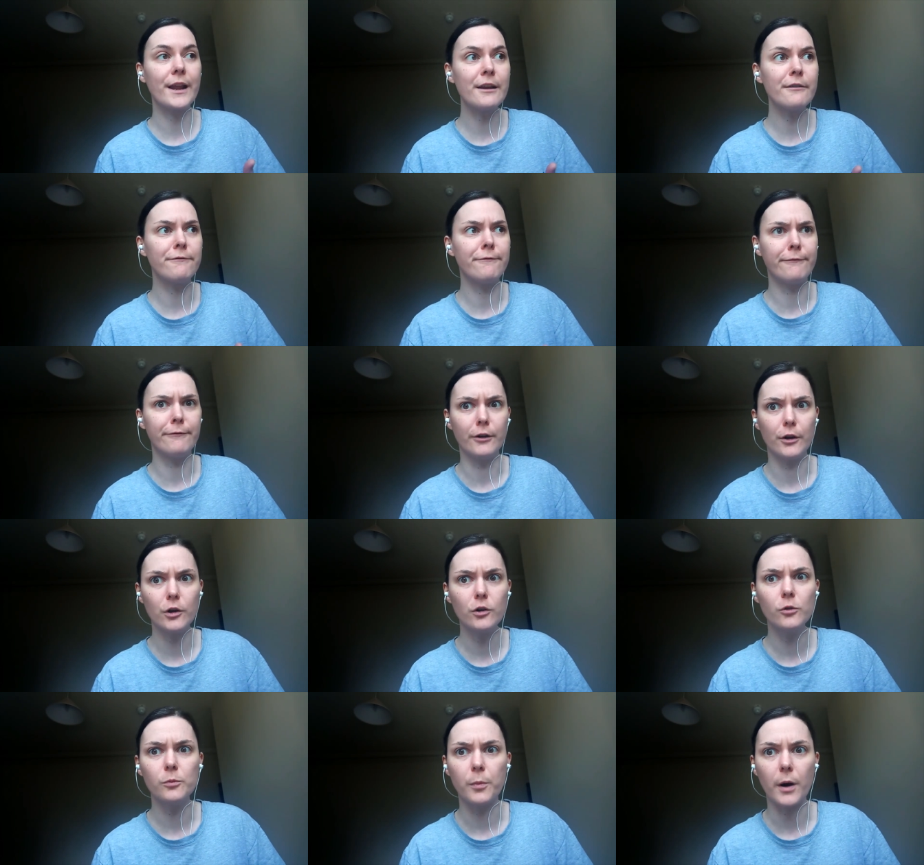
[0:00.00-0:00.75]
It
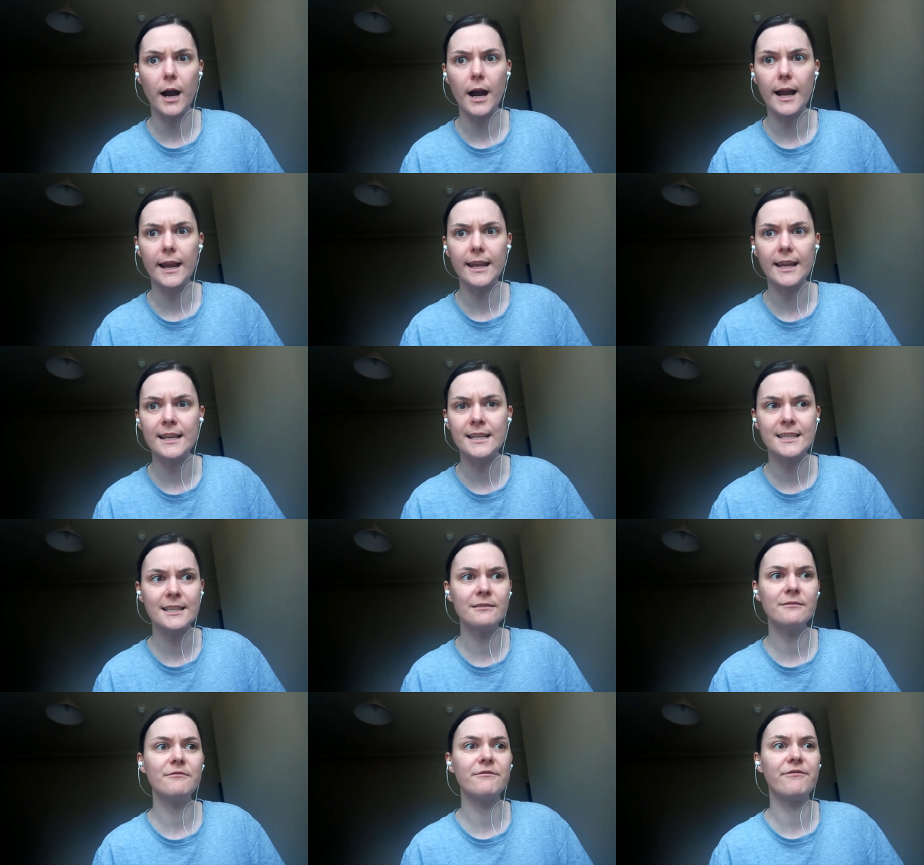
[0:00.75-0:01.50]
flew by. It
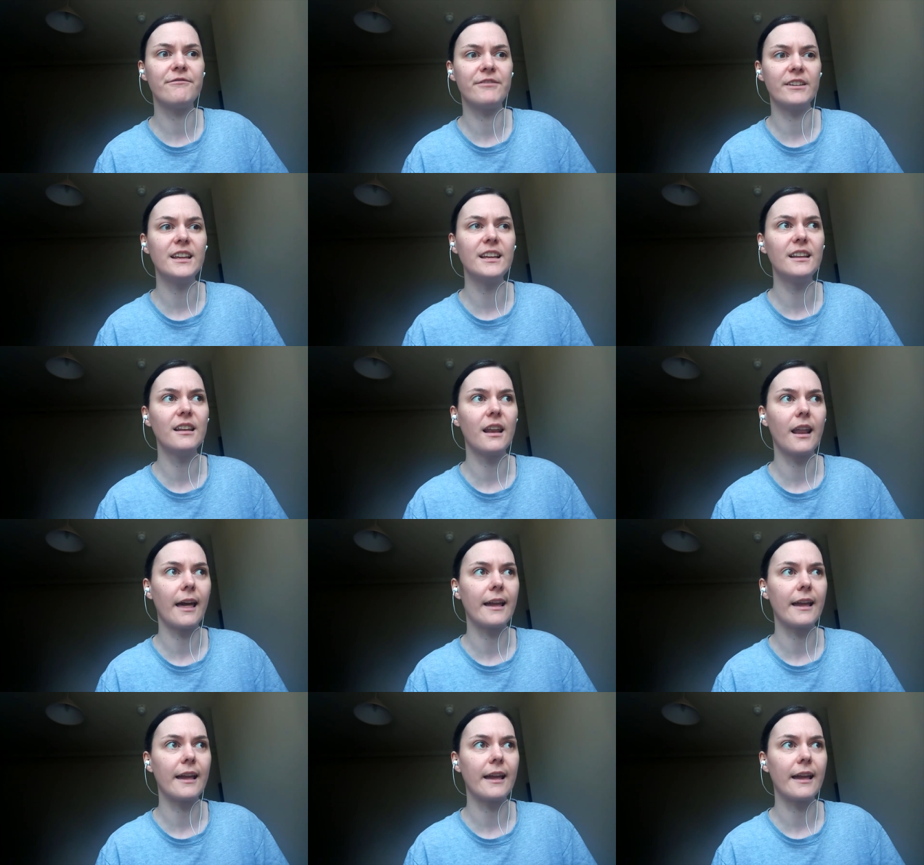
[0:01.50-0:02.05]
didn't feel